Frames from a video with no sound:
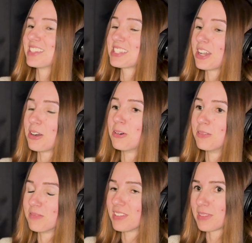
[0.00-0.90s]

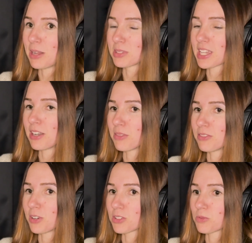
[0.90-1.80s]
So that was kind of the
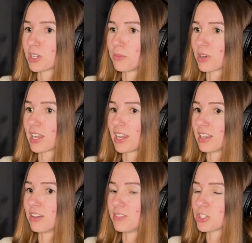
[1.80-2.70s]
first realm where I
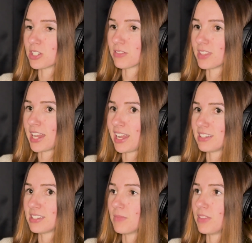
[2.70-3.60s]
got a vision of
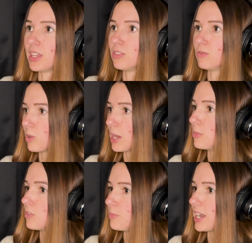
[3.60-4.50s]
that. And then when I
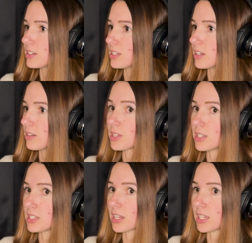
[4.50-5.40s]
moved back to
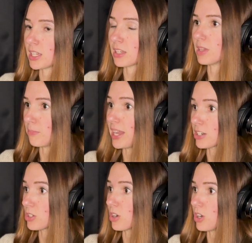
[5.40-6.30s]
Kentucky and back to our